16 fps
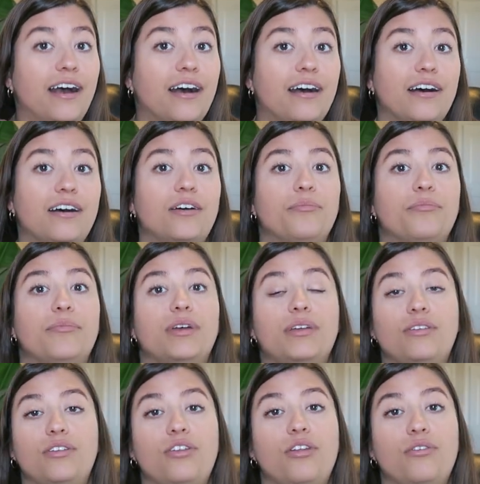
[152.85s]
Um,
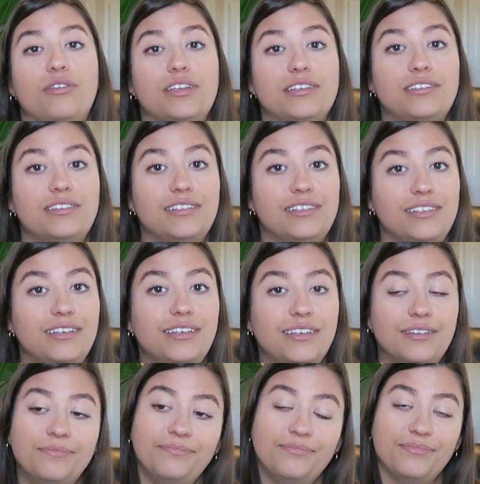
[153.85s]
noticed,
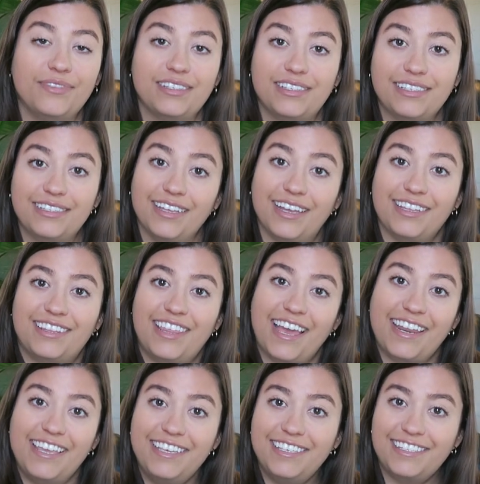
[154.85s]
hmm, this is not
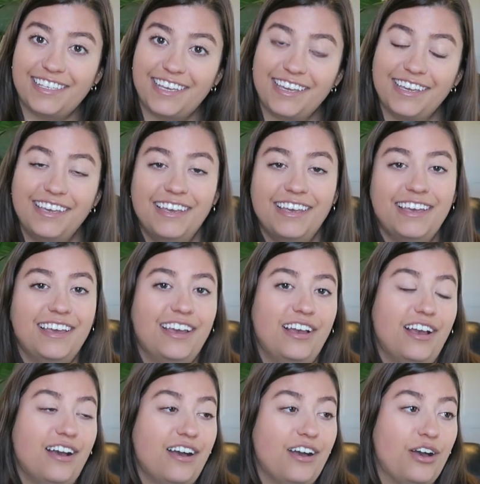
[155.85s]
that easy.
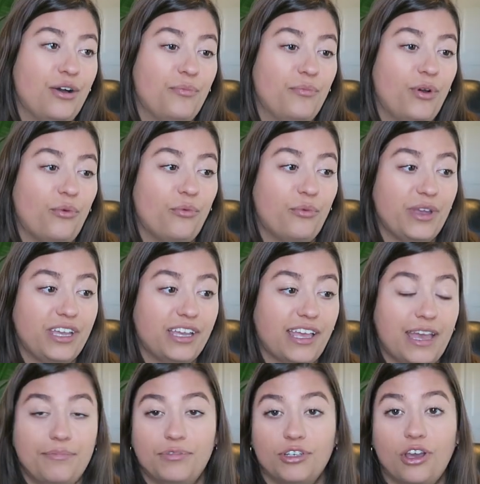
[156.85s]
Um, we
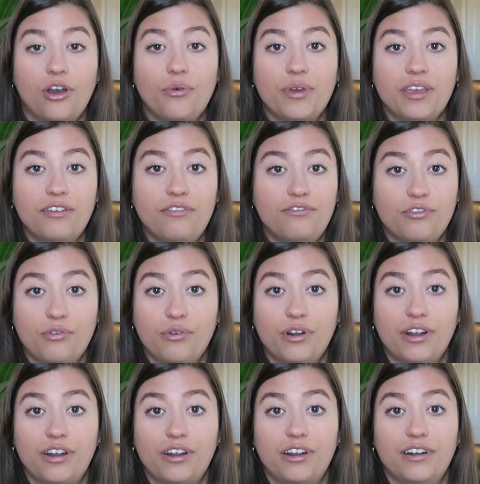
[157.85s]
kept going
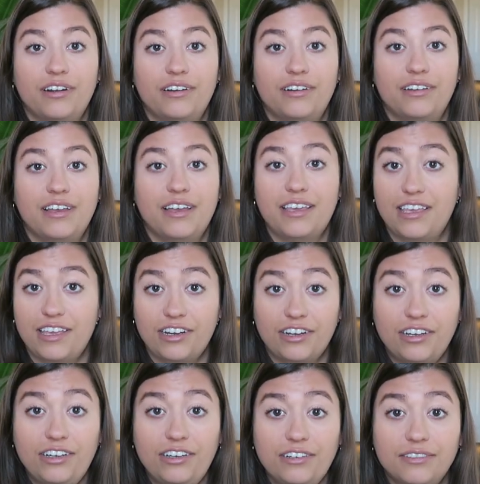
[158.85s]
for a
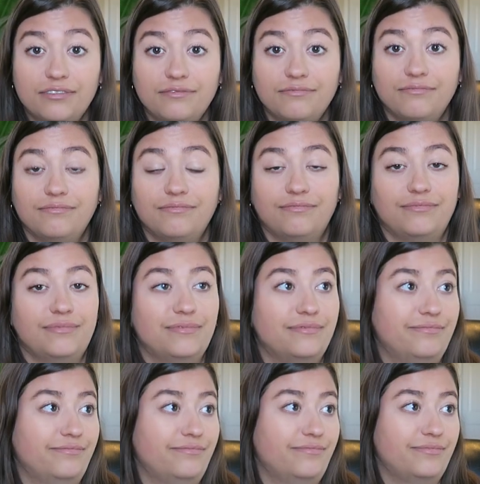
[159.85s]
year,
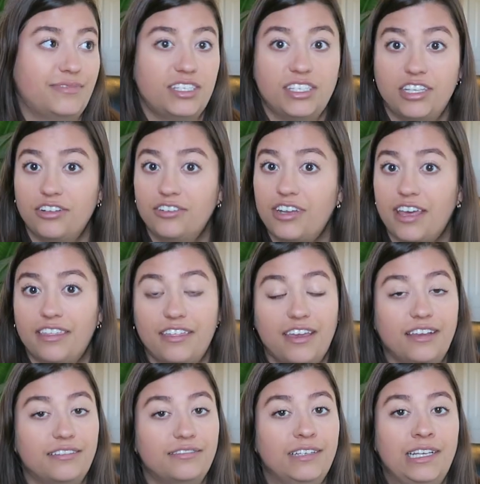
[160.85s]
still
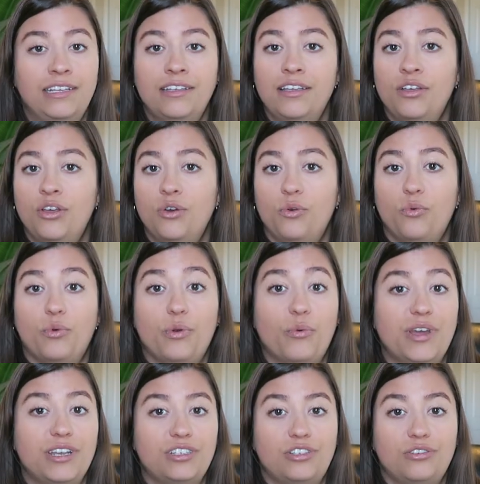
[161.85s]
nothing. We
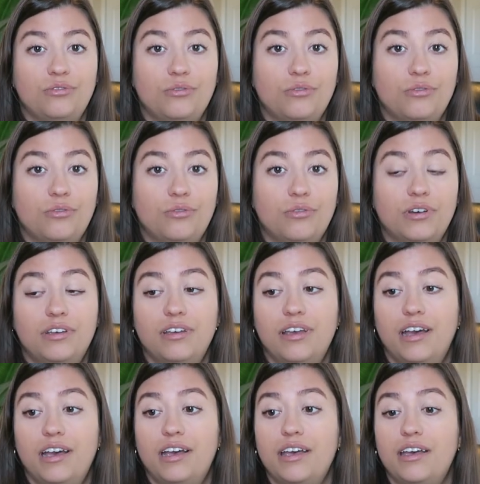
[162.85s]
went to
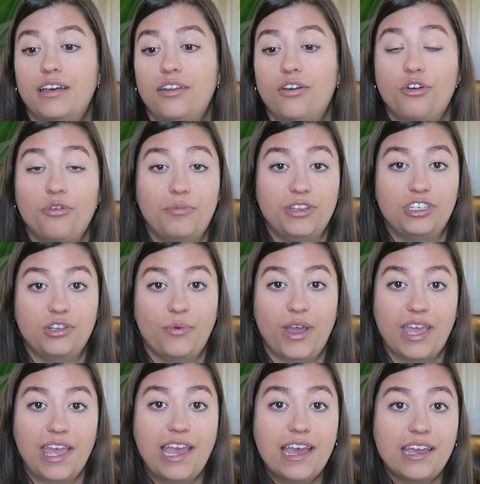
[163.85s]
an O B G
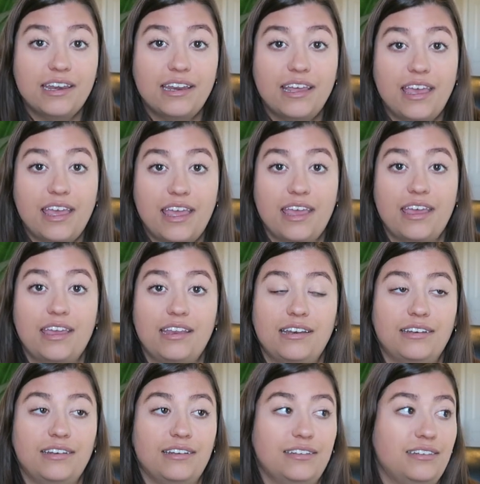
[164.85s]
Y N
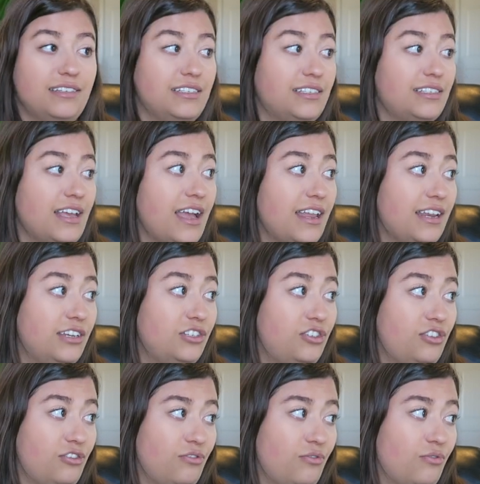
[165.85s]
and decided
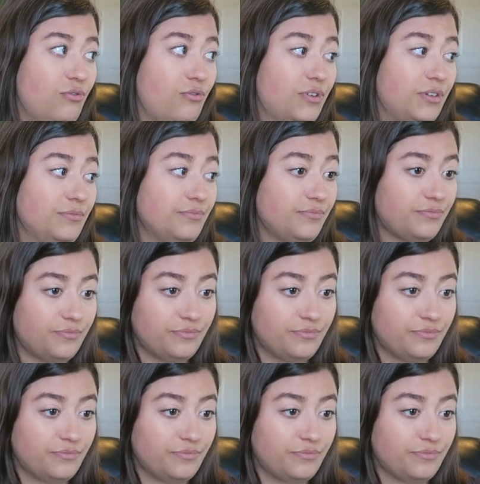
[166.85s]
to